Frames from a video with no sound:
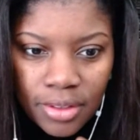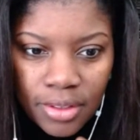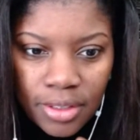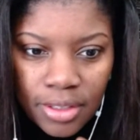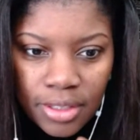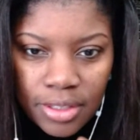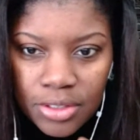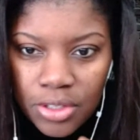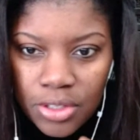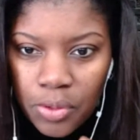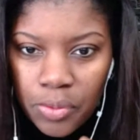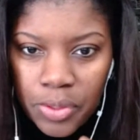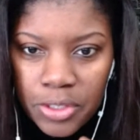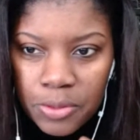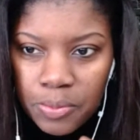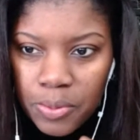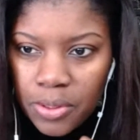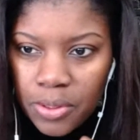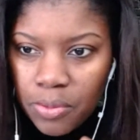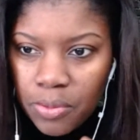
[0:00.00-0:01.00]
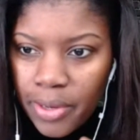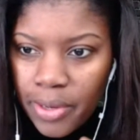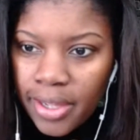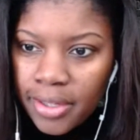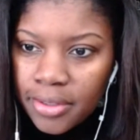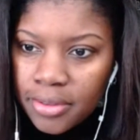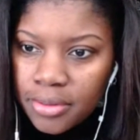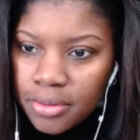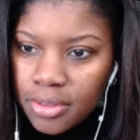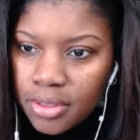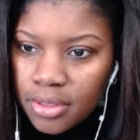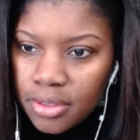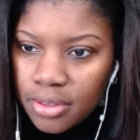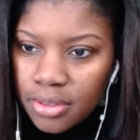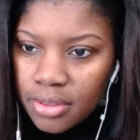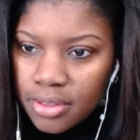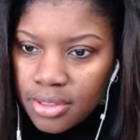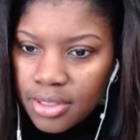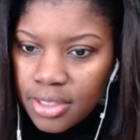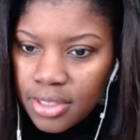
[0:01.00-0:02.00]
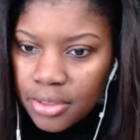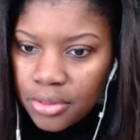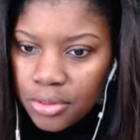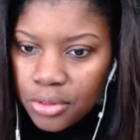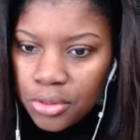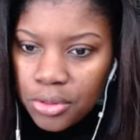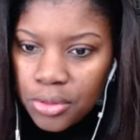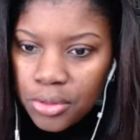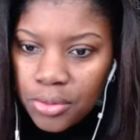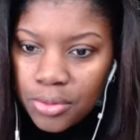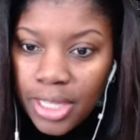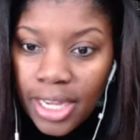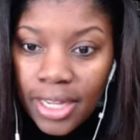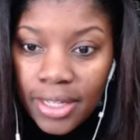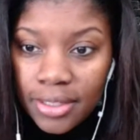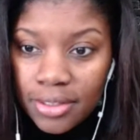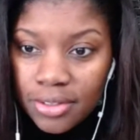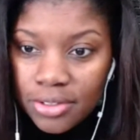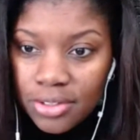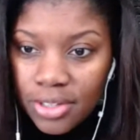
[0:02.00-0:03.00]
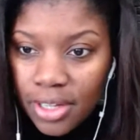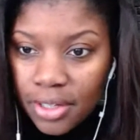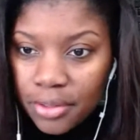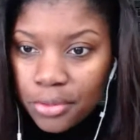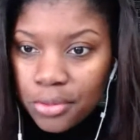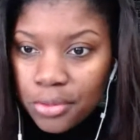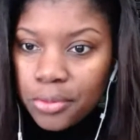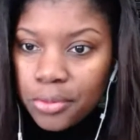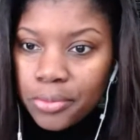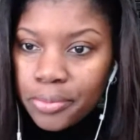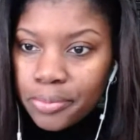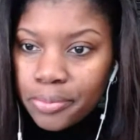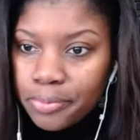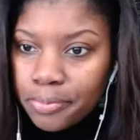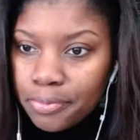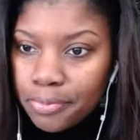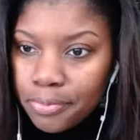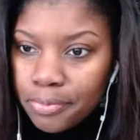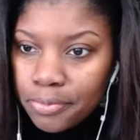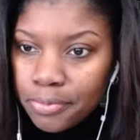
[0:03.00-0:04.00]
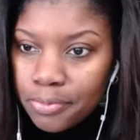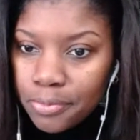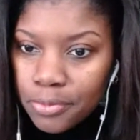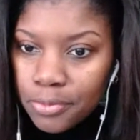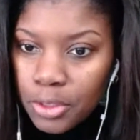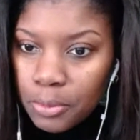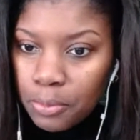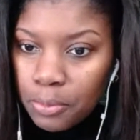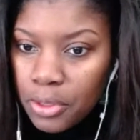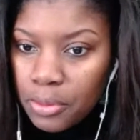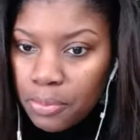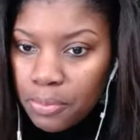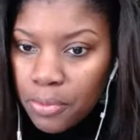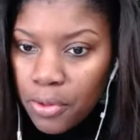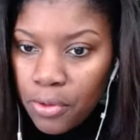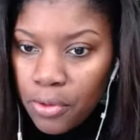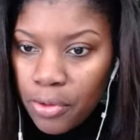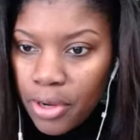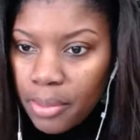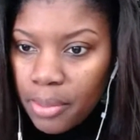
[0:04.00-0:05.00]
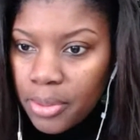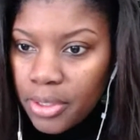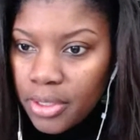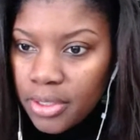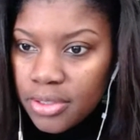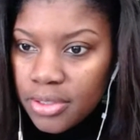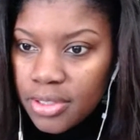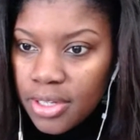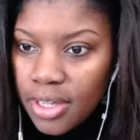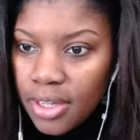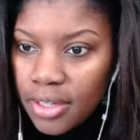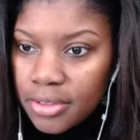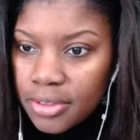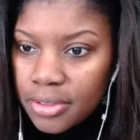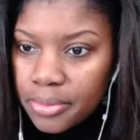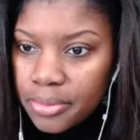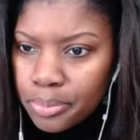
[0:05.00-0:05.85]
It's always been around. It's not new. That is not new. The pre-programming is not.